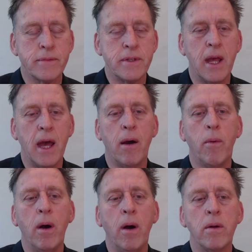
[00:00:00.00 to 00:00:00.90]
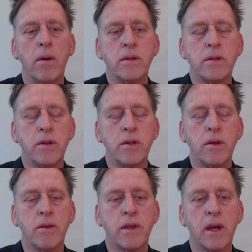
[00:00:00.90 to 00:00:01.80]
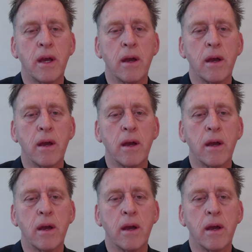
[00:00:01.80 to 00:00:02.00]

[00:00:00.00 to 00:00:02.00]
Now, what do you think